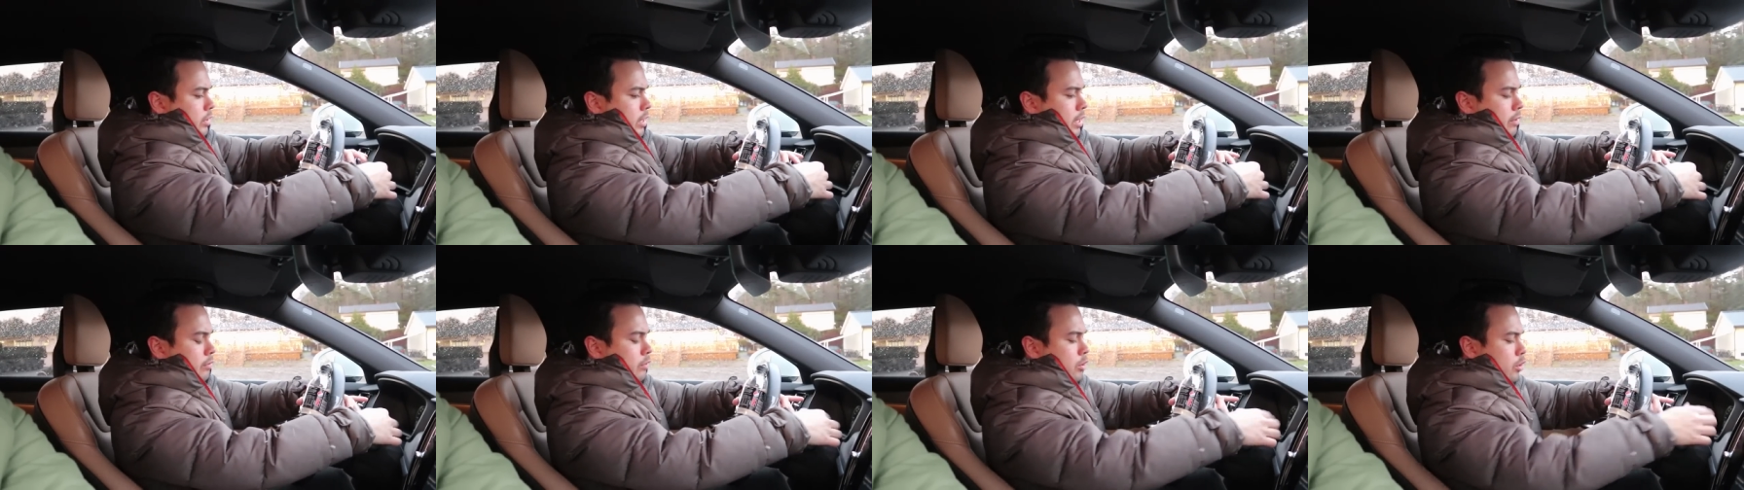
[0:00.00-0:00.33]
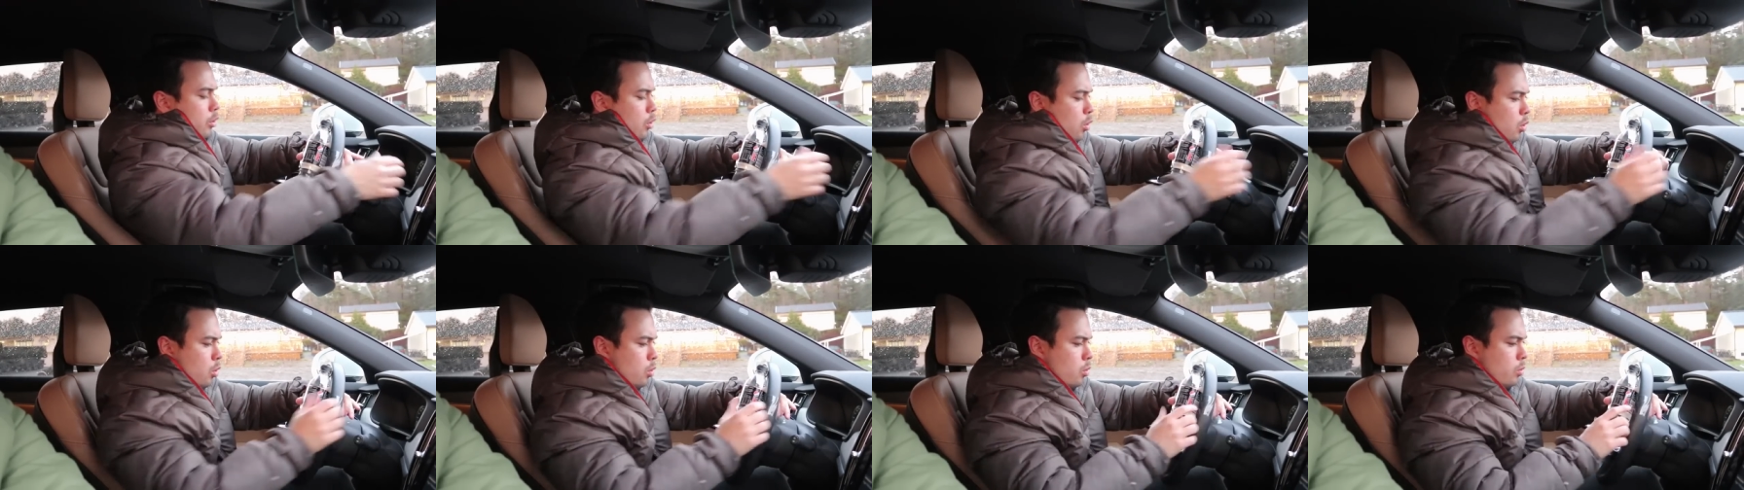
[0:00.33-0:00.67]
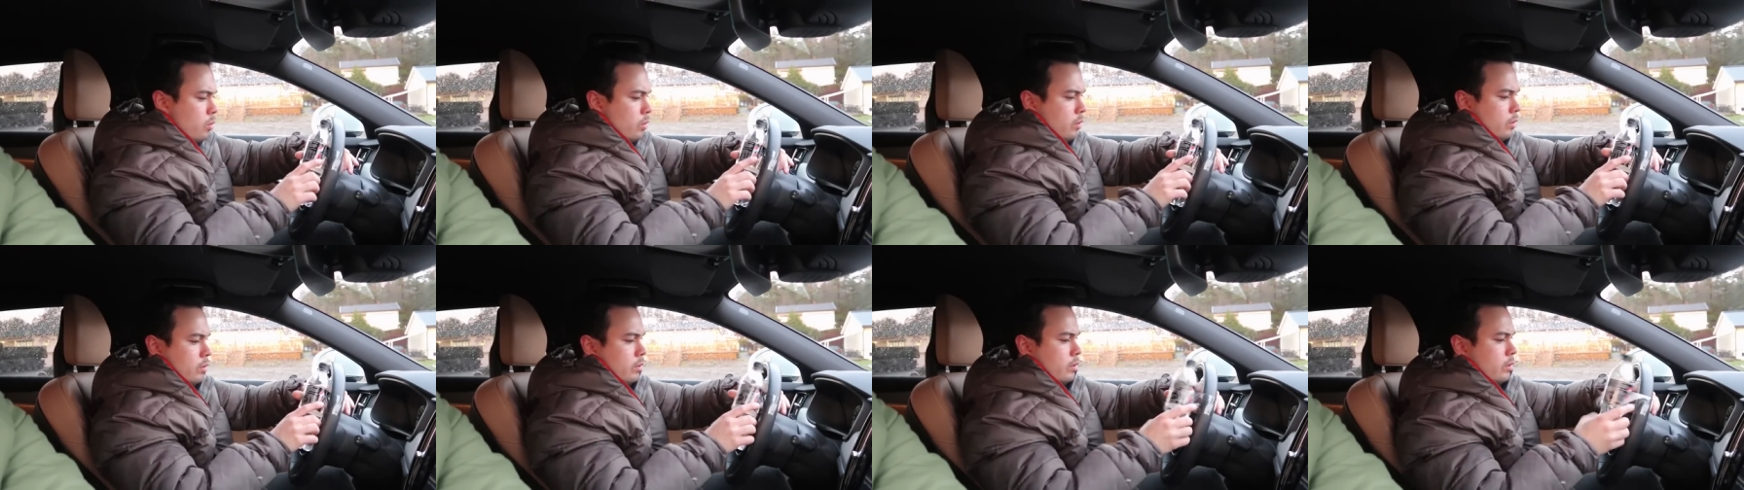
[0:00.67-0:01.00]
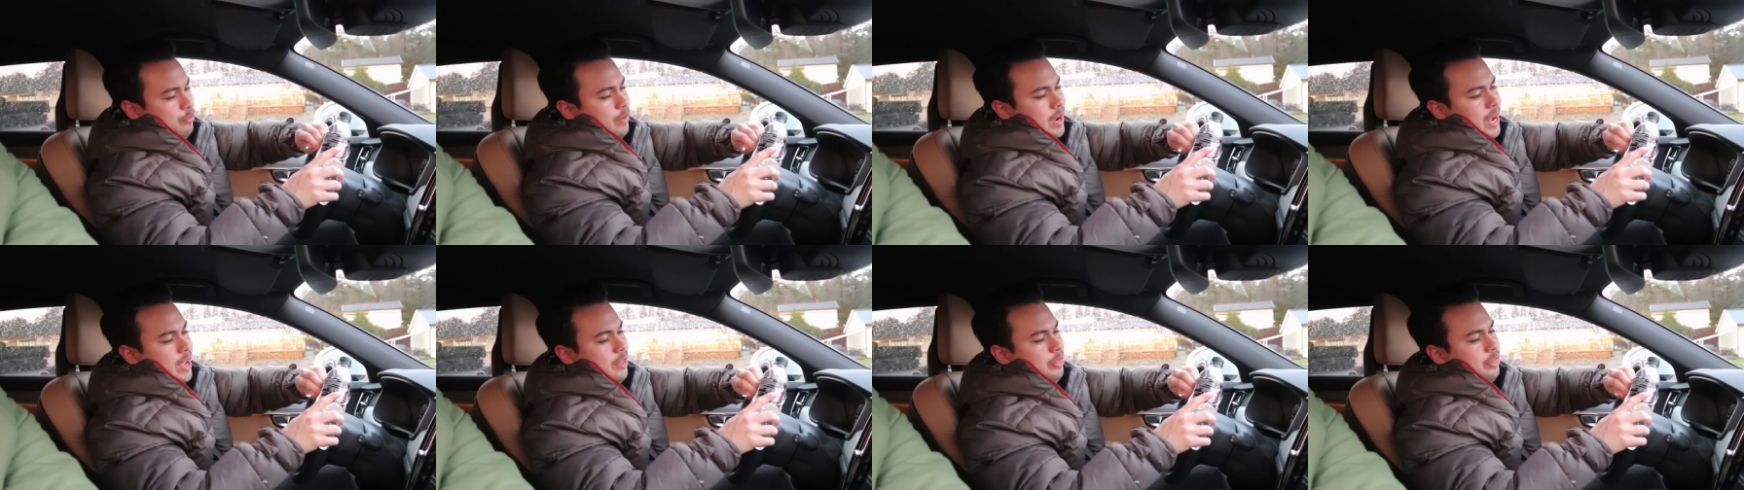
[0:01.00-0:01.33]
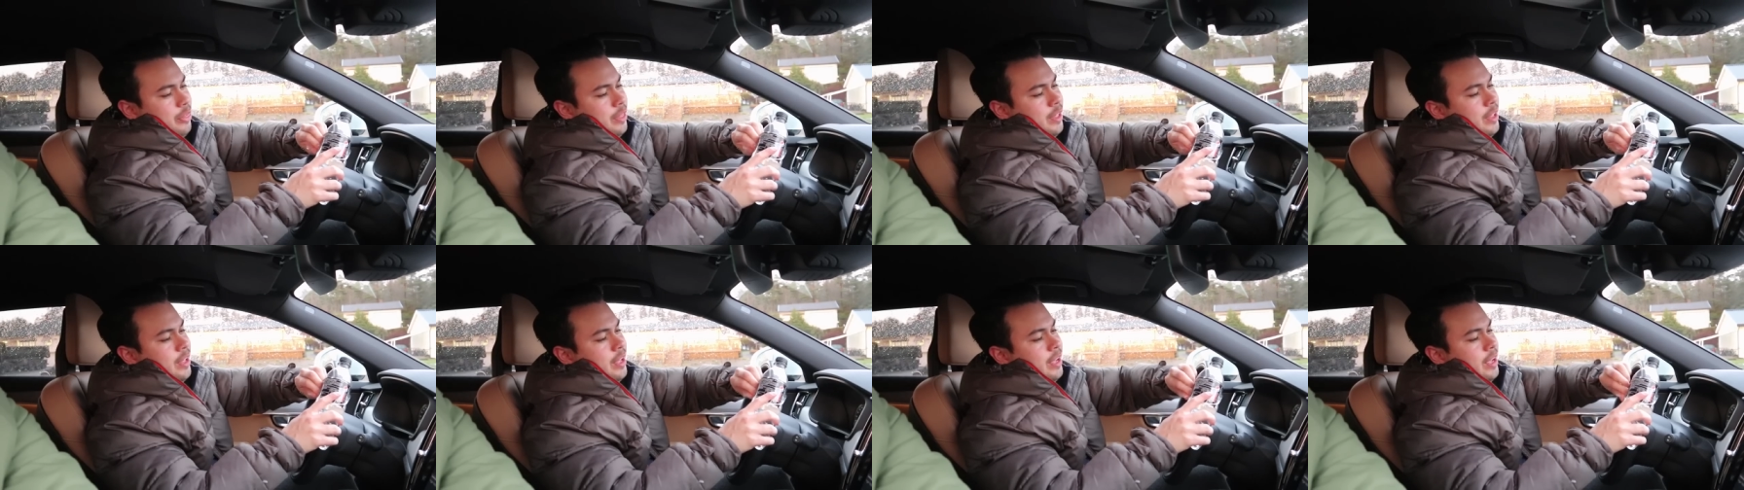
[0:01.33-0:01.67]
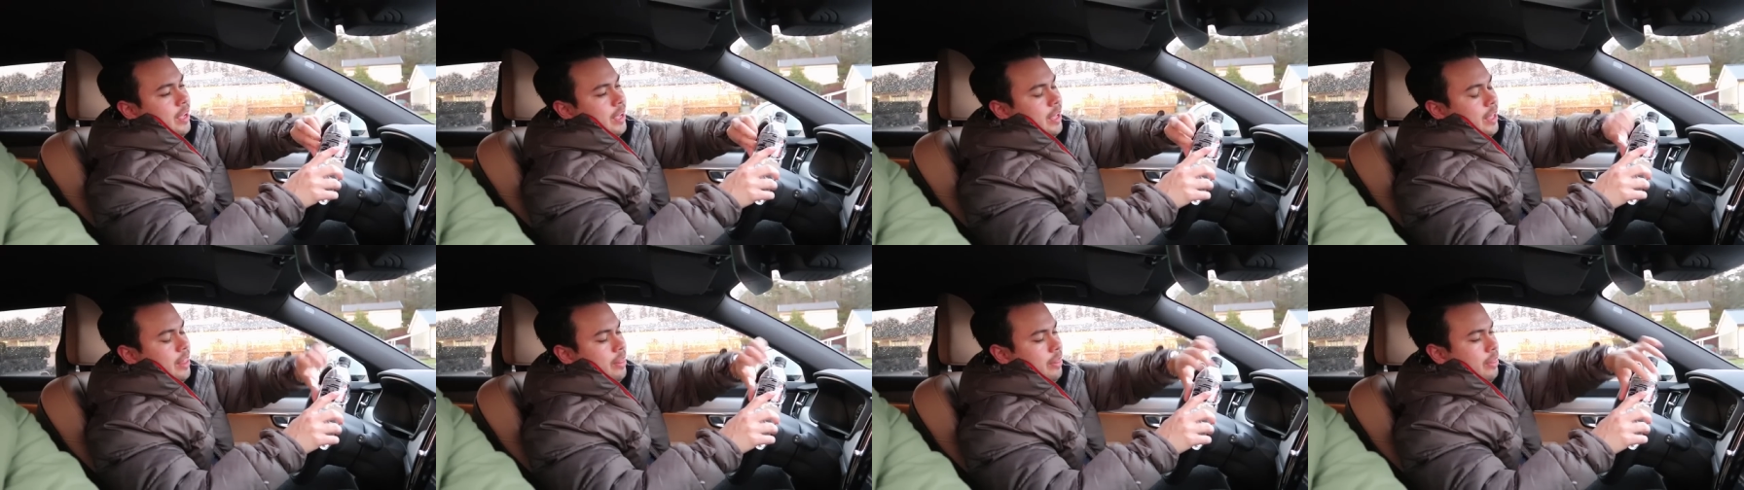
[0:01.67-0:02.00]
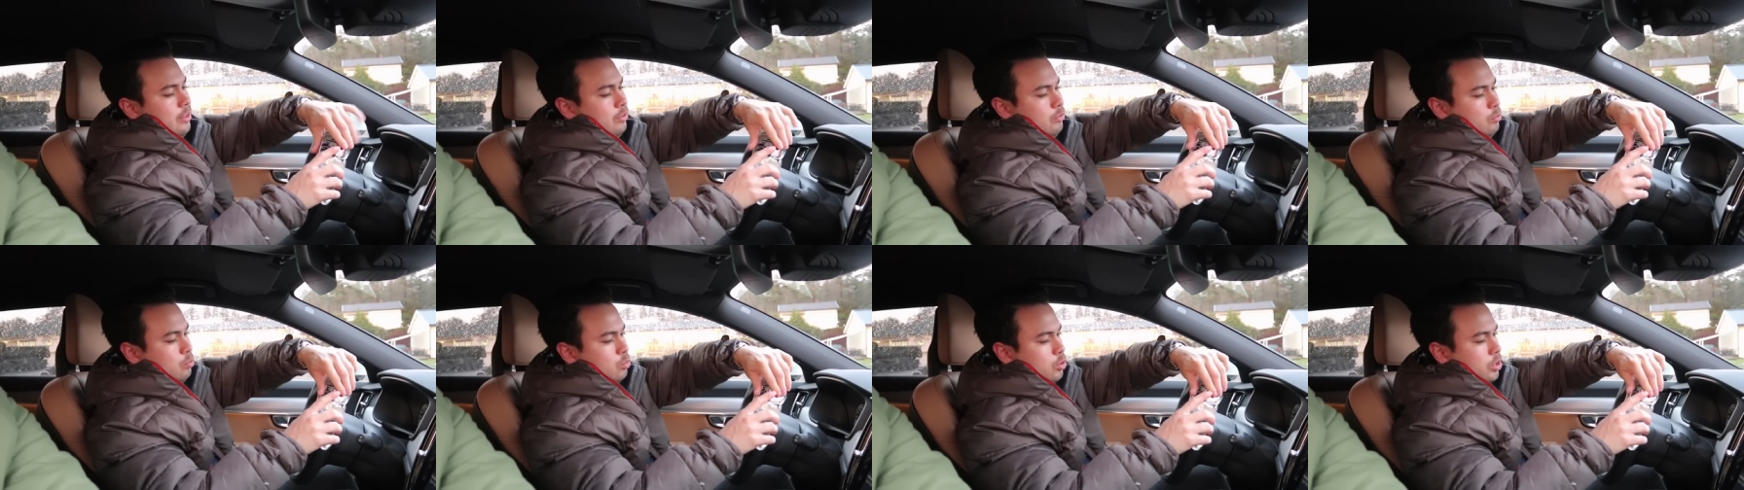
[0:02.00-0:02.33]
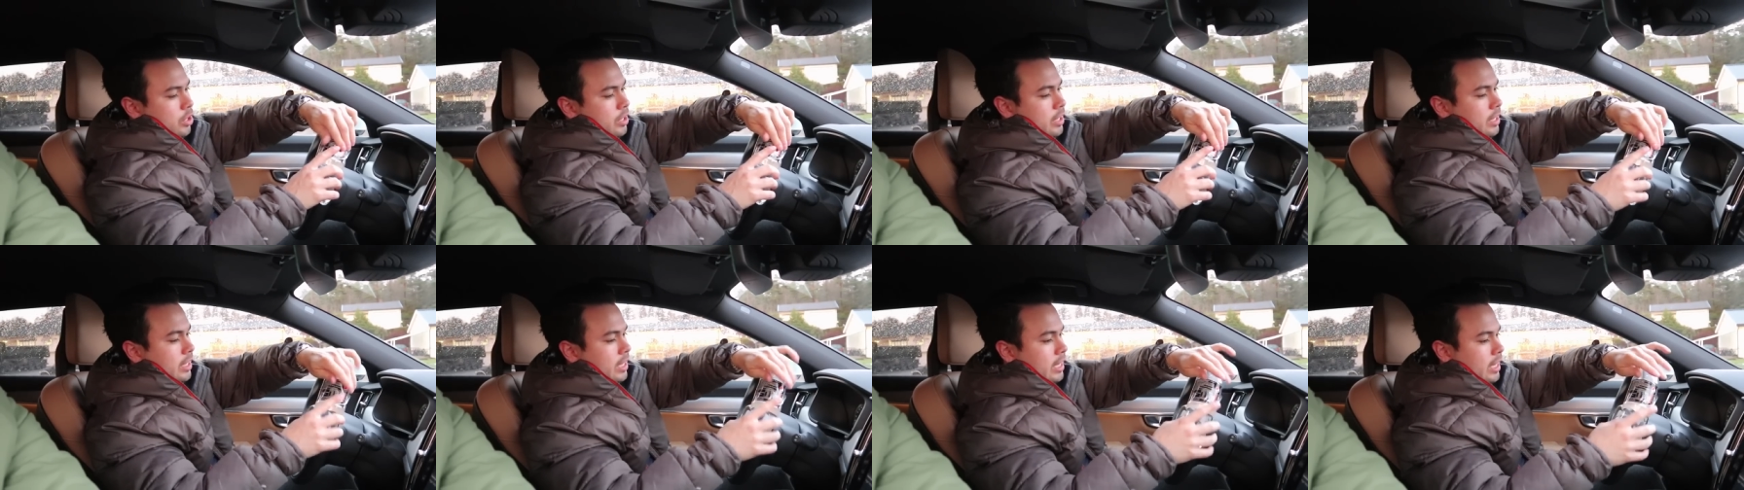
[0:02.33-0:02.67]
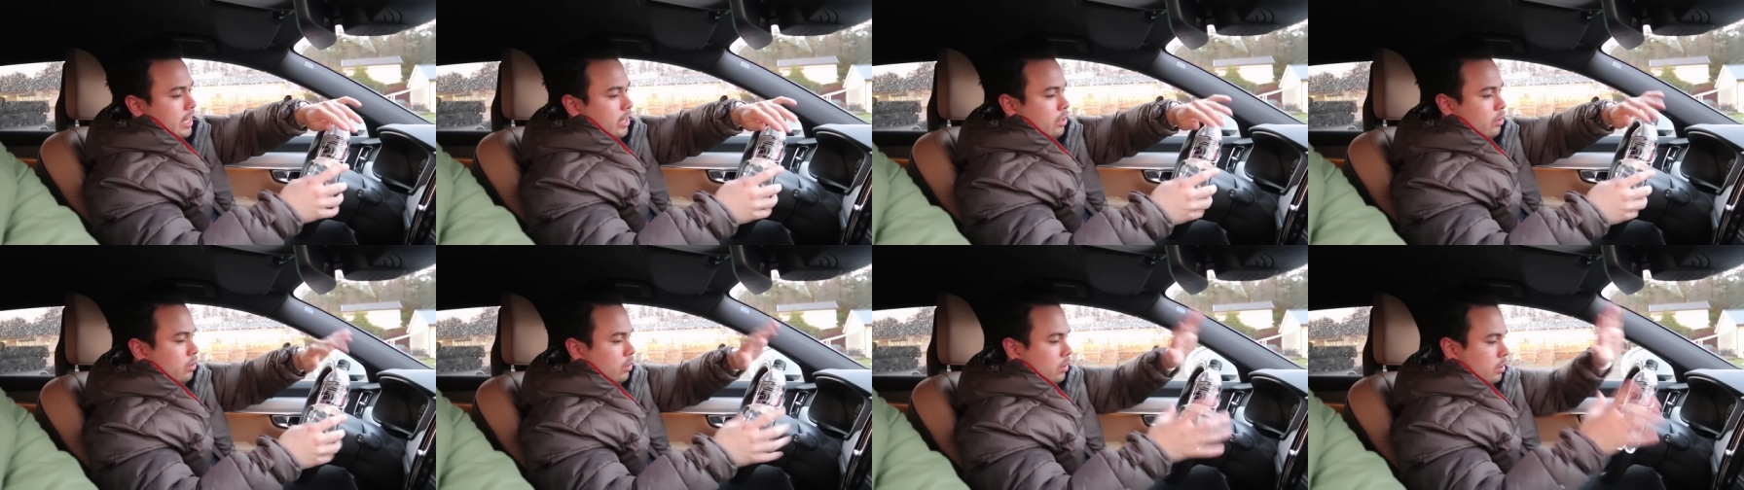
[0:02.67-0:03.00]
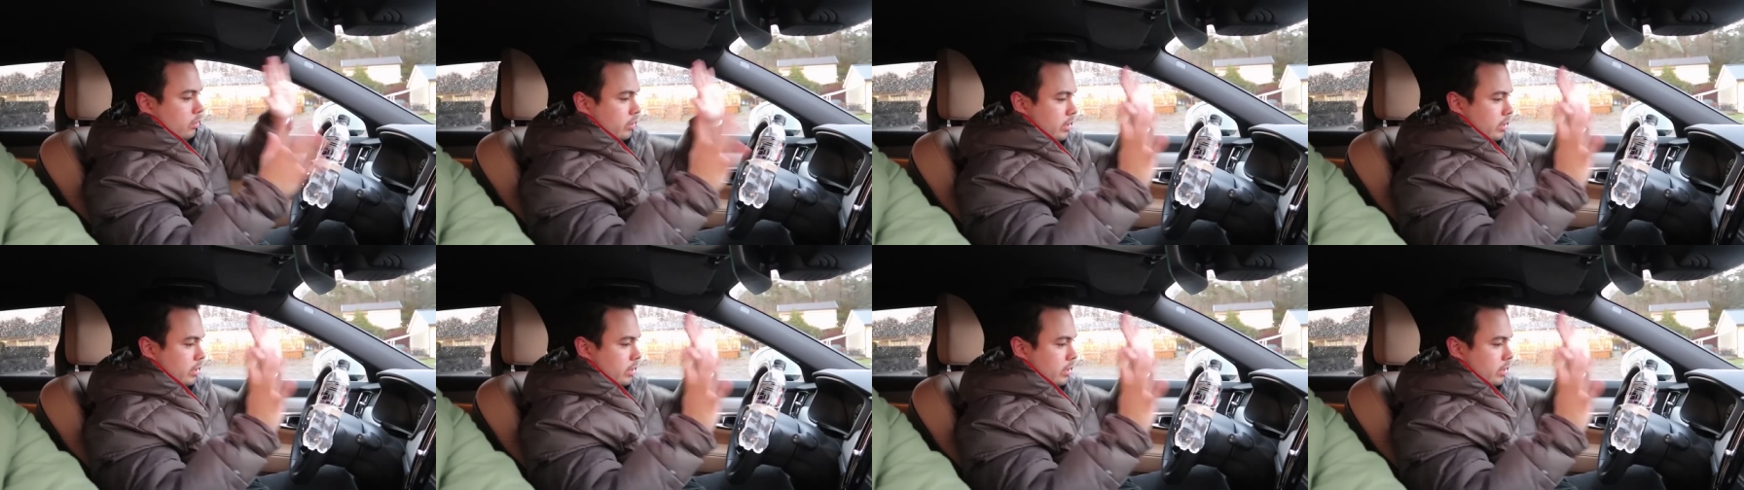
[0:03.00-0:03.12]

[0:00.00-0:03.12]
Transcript: I have no faith in this working at all.